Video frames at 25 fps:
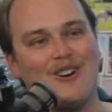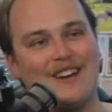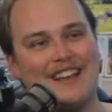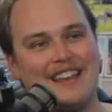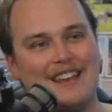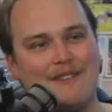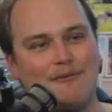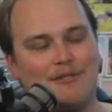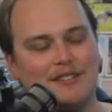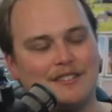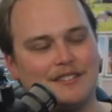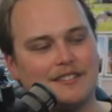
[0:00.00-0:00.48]

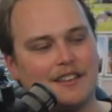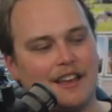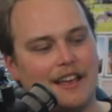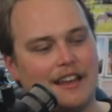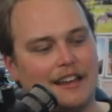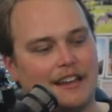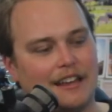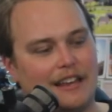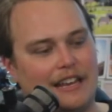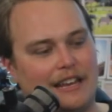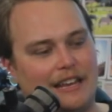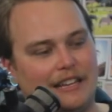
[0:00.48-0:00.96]
he was
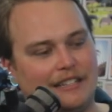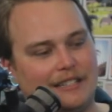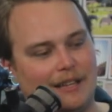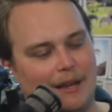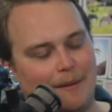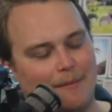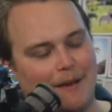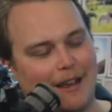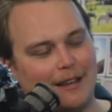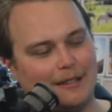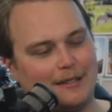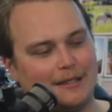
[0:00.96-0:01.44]
like, he
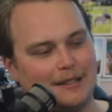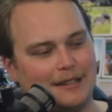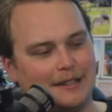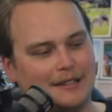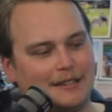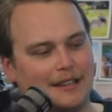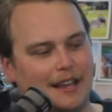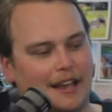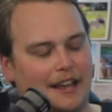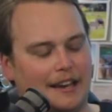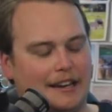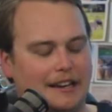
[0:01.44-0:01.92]
basically
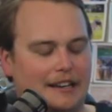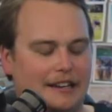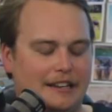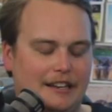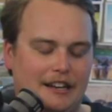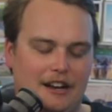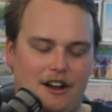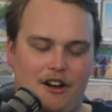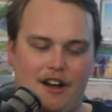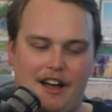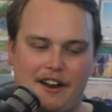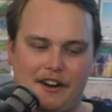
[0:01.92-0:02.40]
said,
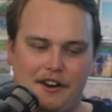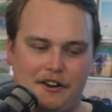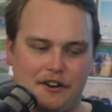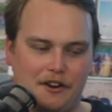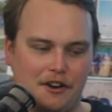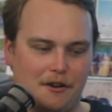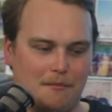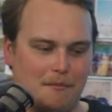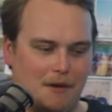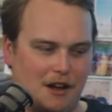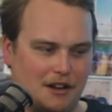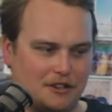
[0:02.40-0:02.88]
you know, I don't
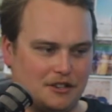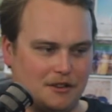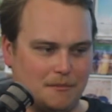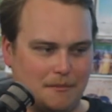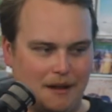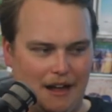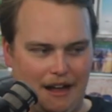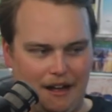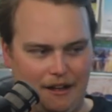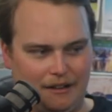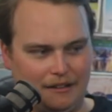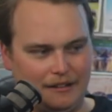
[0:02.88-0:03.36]
know much
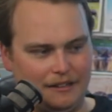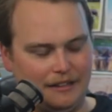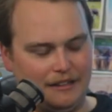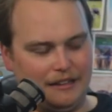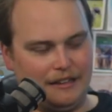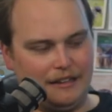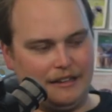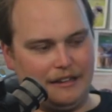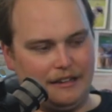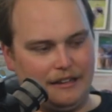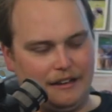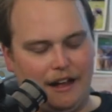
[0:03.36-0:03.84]
about.
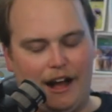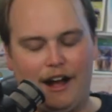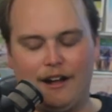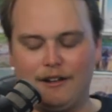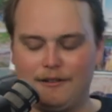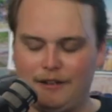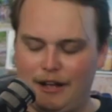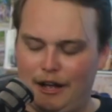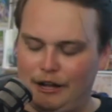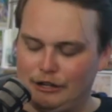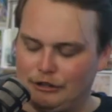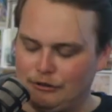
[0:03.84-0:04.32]

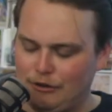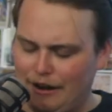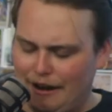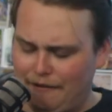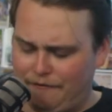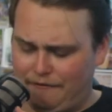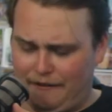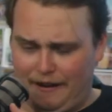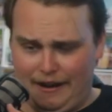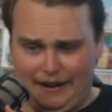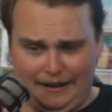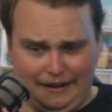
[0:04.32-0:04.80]
I'll try and
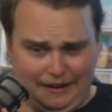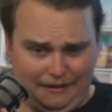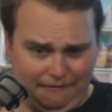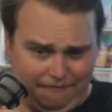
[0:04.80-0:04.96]
find it.